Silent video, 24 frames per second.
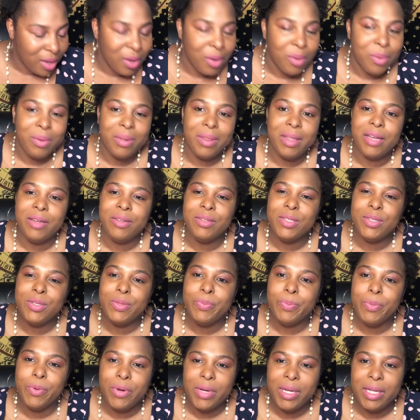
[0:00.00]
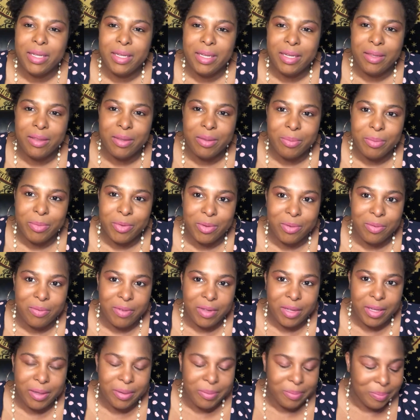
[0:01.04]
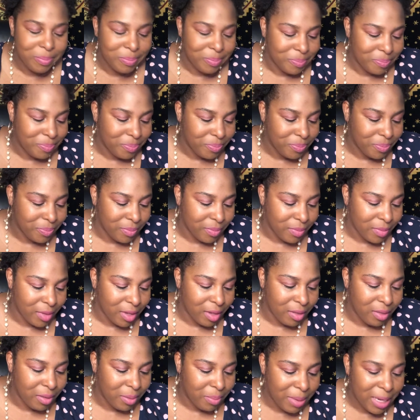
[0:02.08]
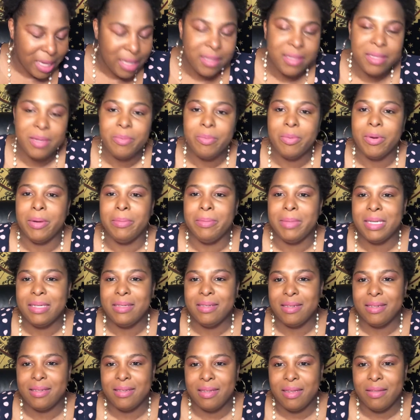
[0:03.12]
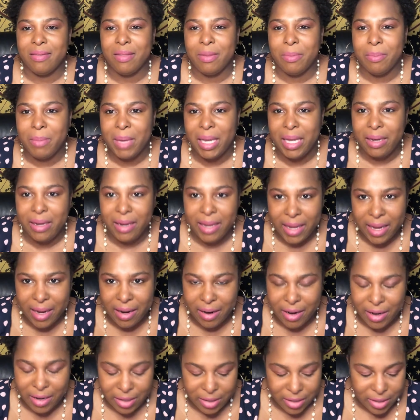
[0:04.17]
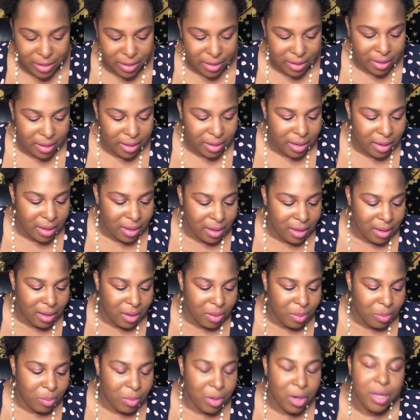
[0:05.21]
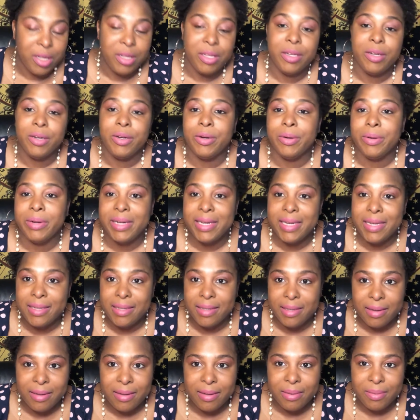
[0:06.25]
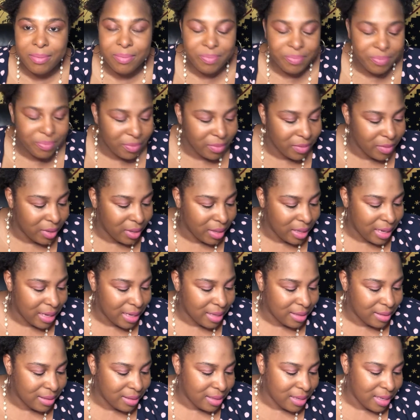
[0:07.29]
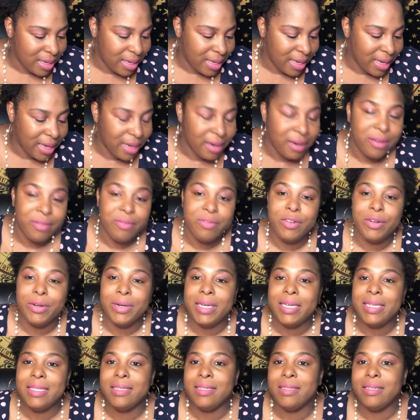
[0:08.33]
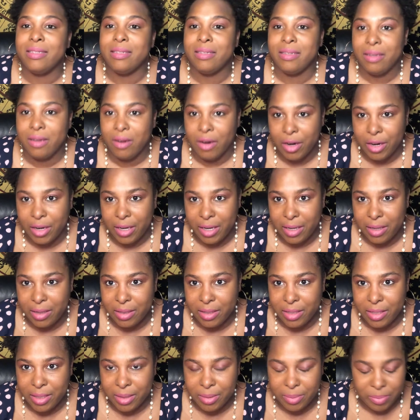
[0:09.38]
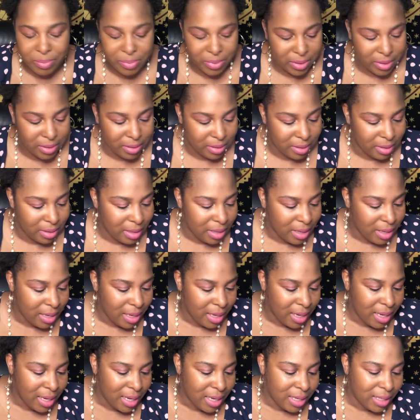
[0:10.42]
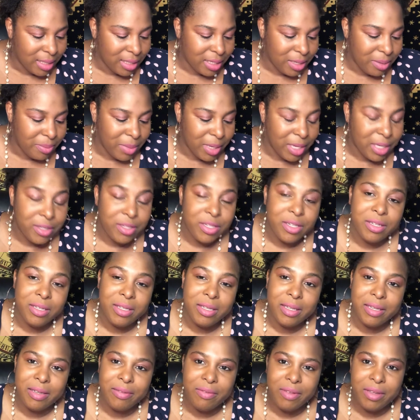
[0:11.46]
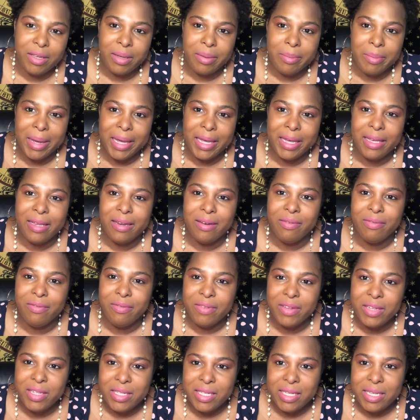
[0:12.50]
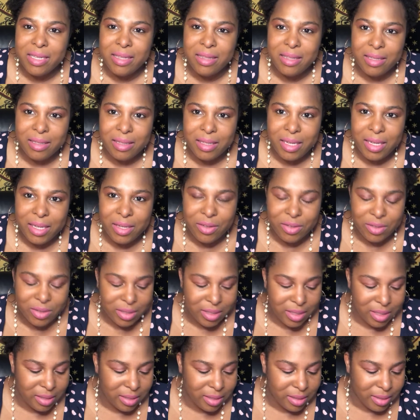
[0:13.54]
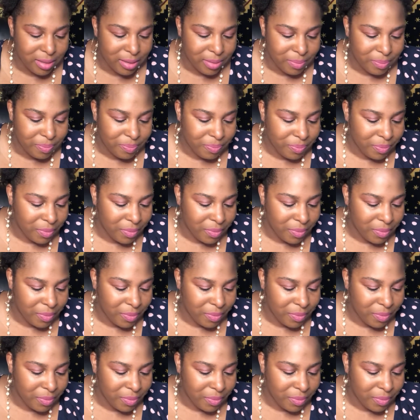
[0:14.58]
Without spoiling the movie, the basic premise is that the main character, Marla Grayson, is the head of Grayson's Guardianships. She makes her living by convincing the legal system